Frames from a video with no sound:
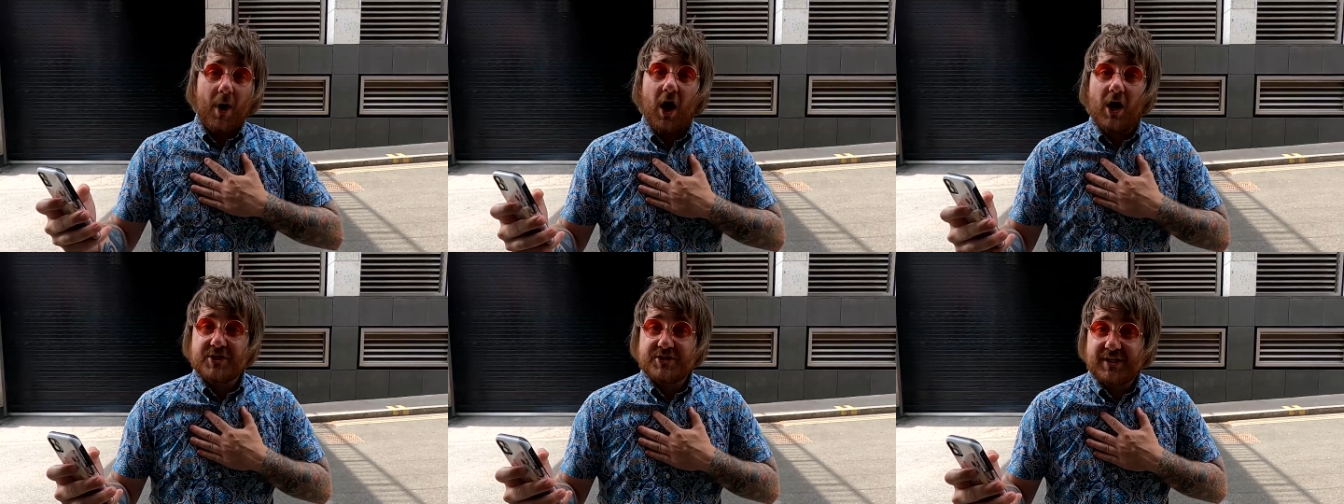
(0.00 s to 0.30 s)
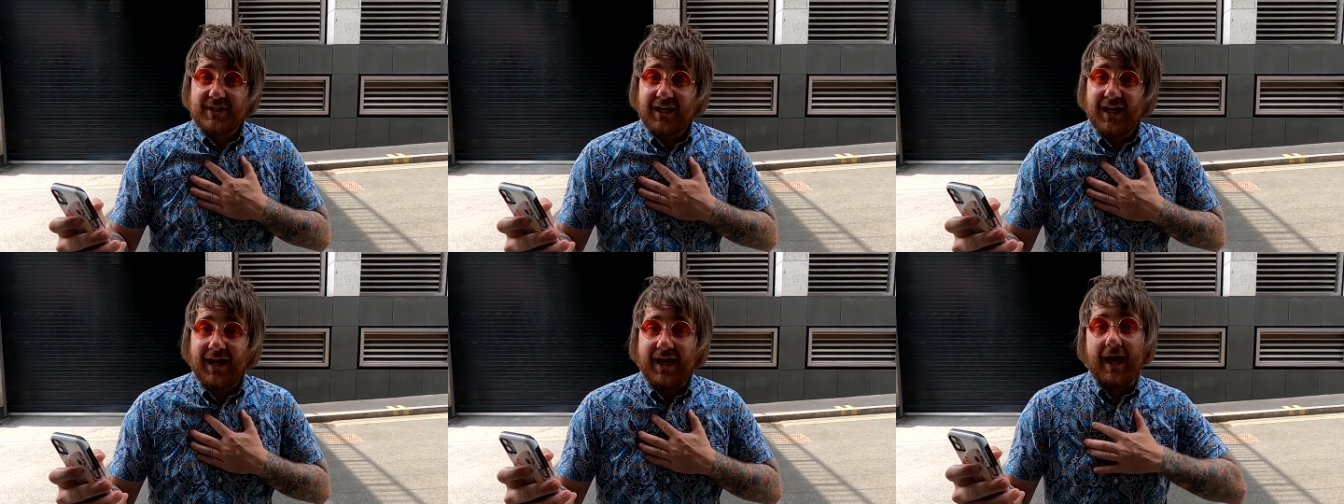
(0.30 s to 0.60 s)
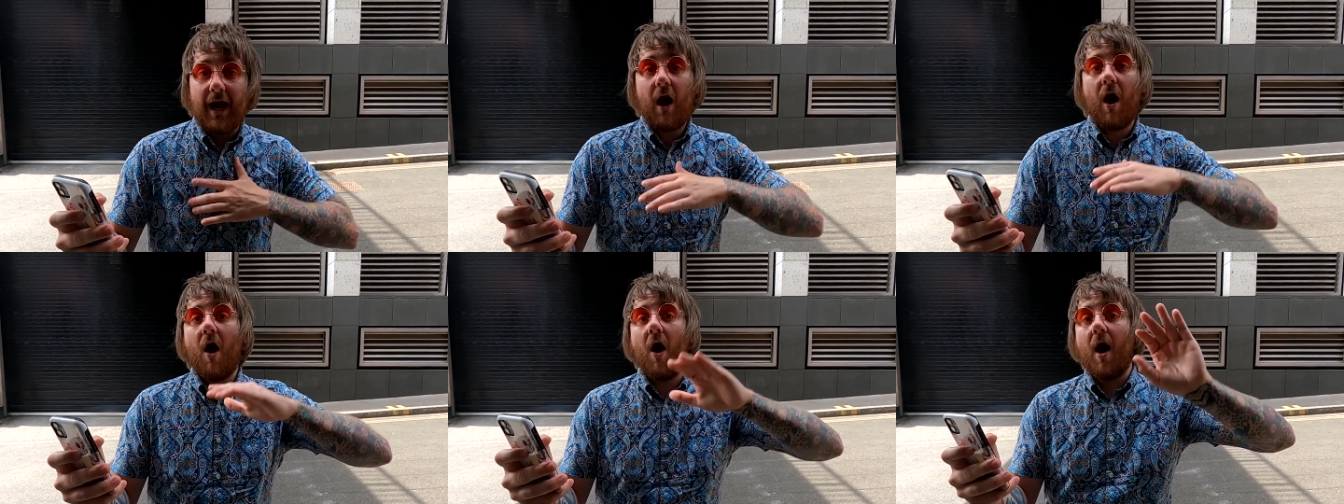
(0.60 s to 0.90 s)

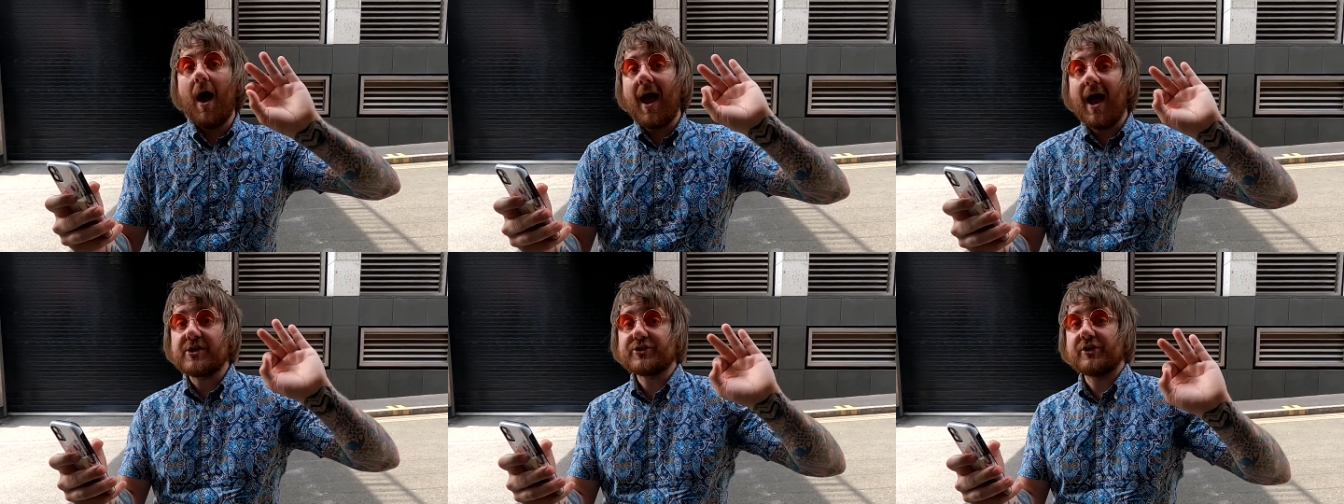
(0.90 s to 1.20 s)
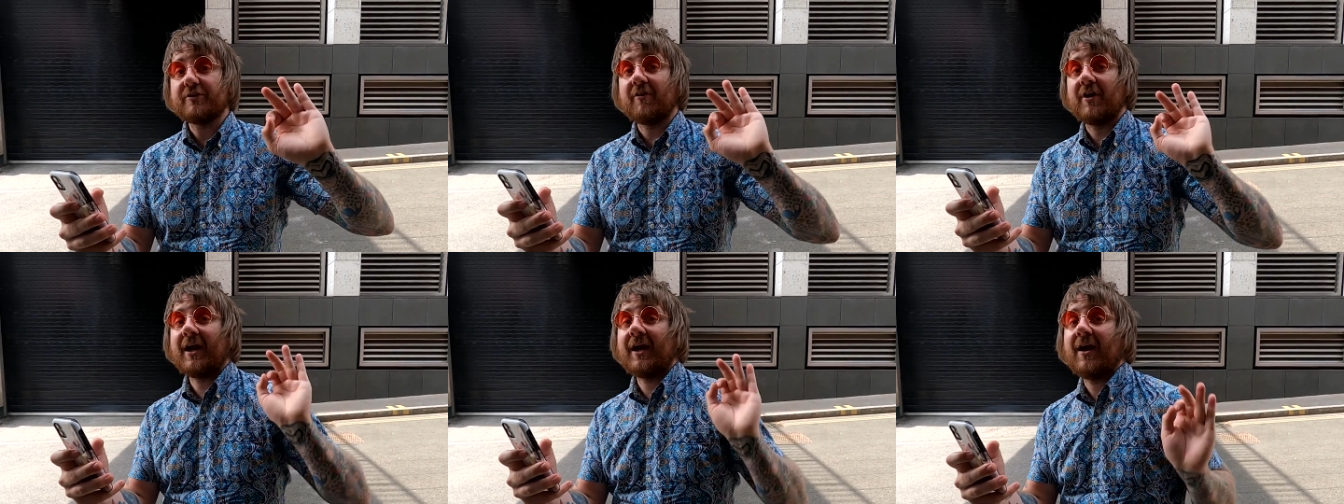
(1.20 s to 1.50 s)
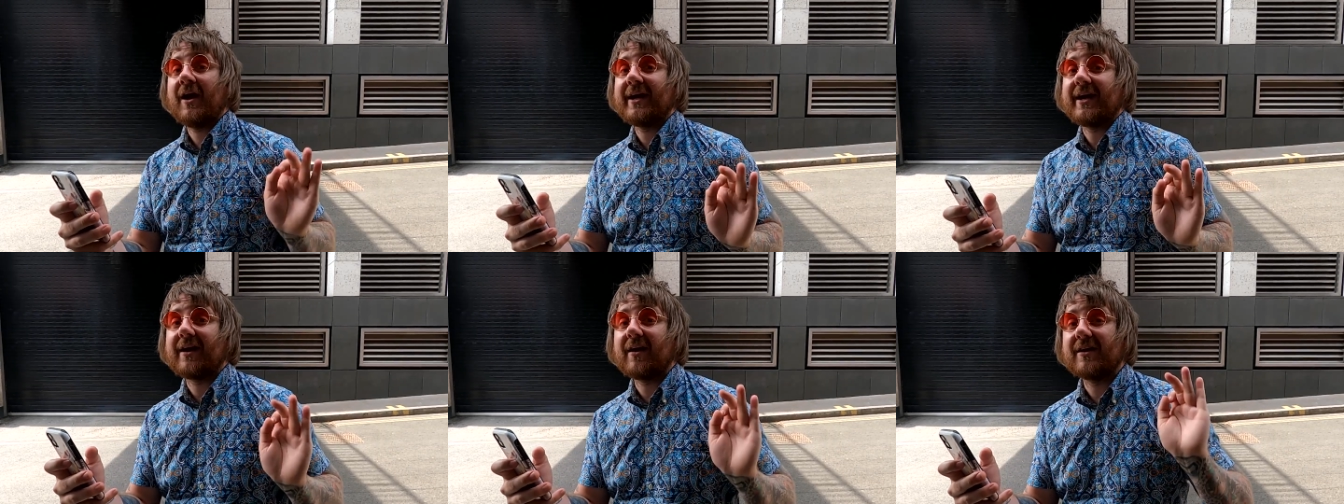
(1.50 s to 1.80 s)
Personally, I actually really
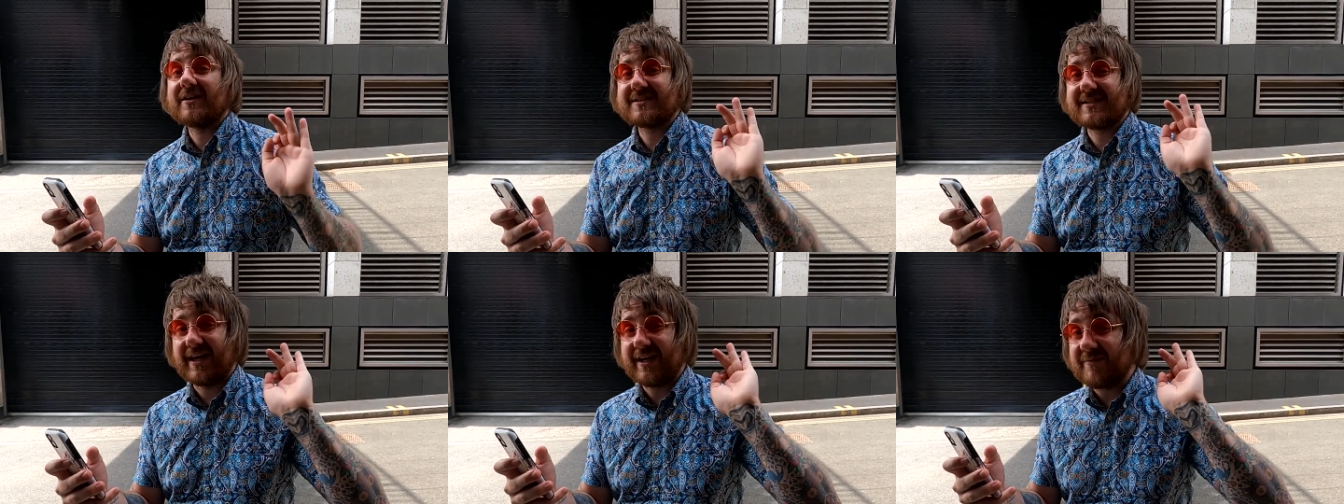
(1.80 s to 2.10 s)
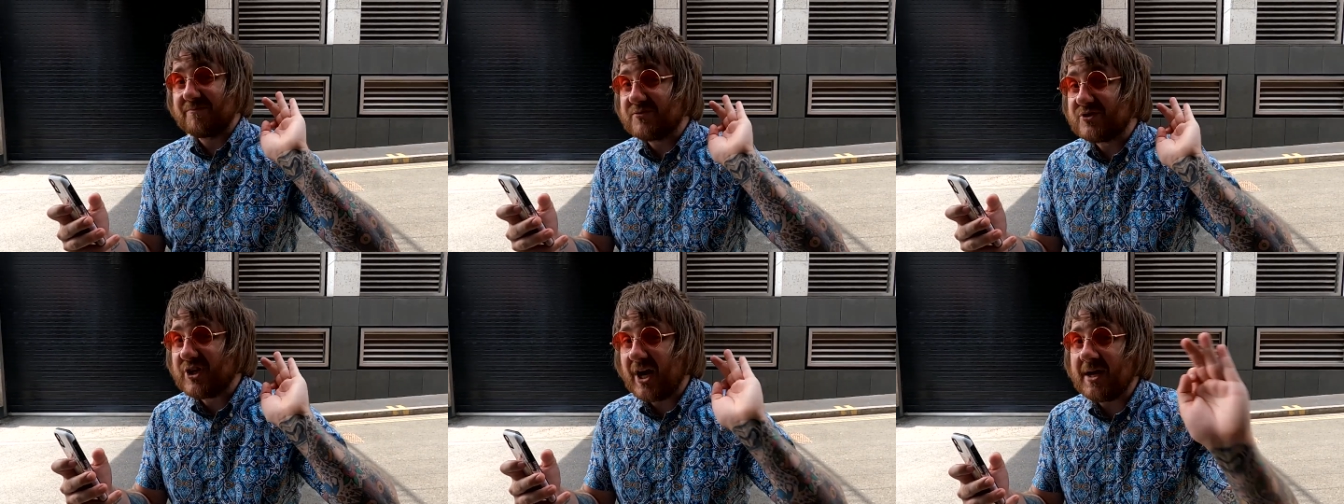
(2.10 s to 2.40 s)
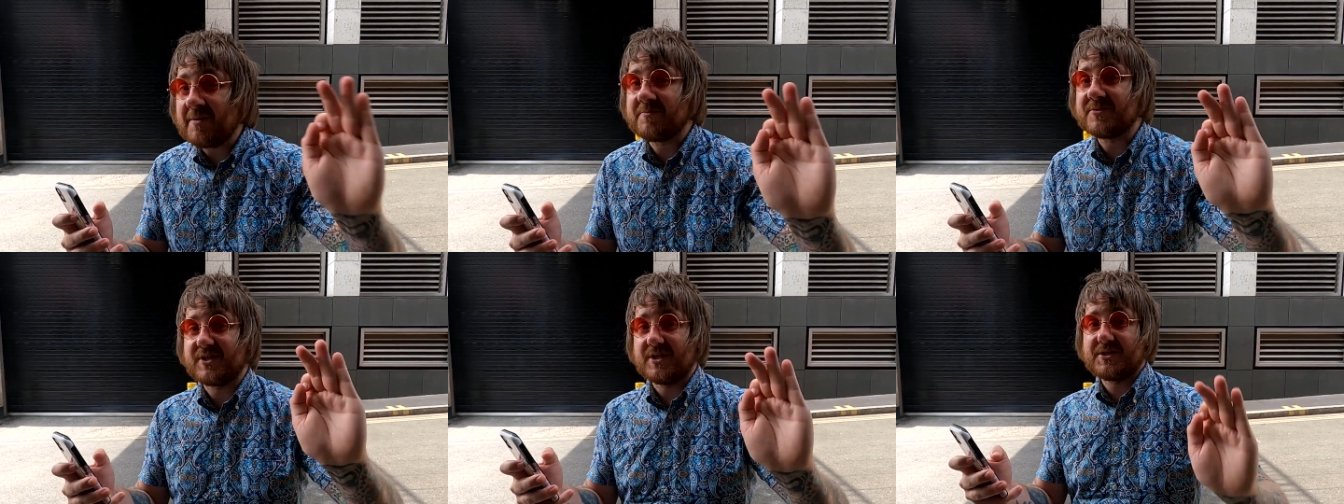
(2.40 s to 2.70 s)
like St
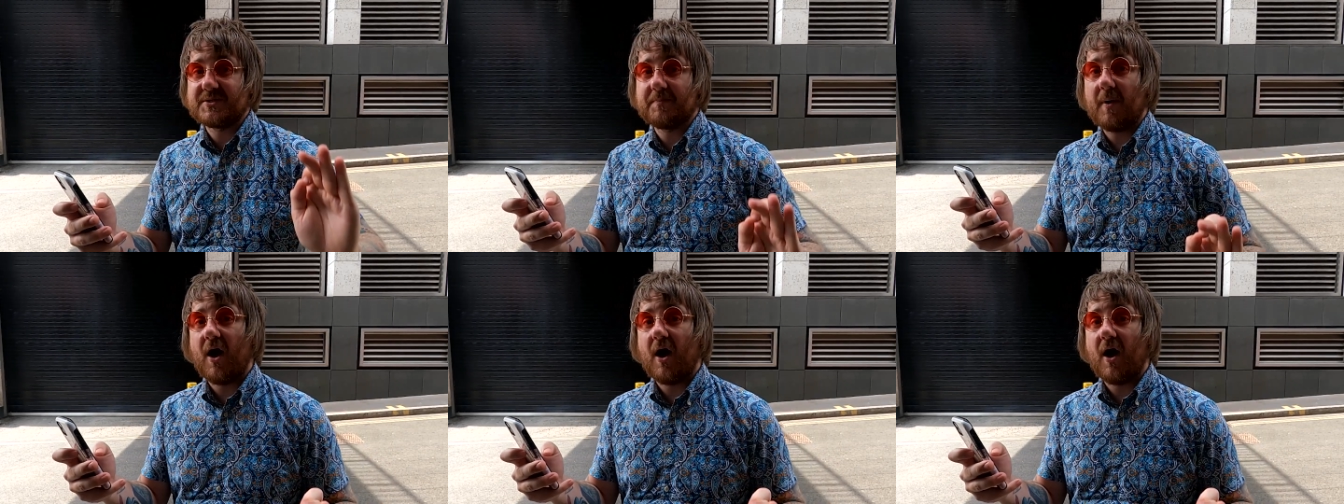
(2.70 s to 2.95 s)
James's